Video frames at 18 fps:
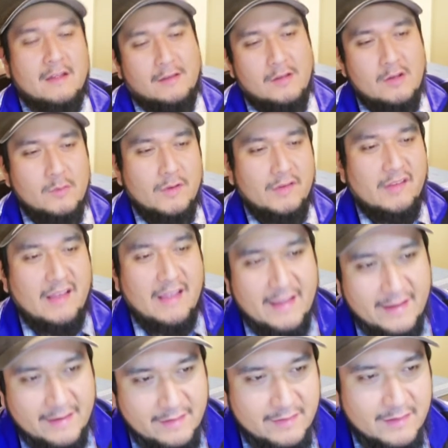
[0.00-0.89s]
New with
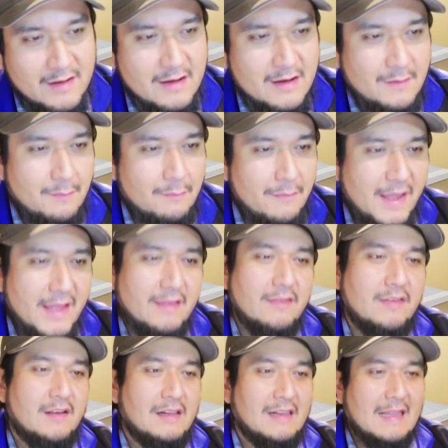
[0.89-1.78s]
tags,
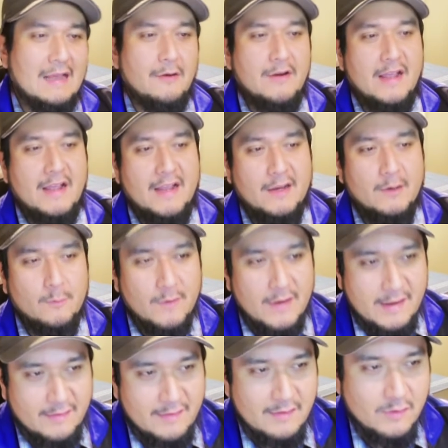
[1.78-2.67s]
Ment Cloud 9
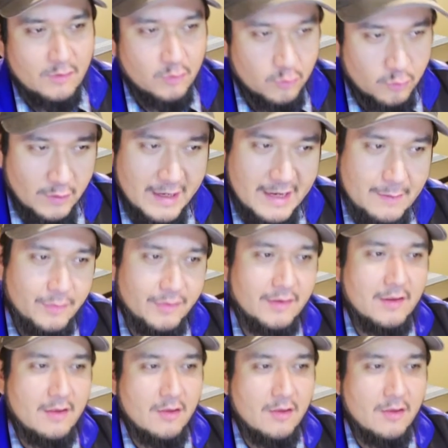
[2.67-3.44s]
Racing Stripes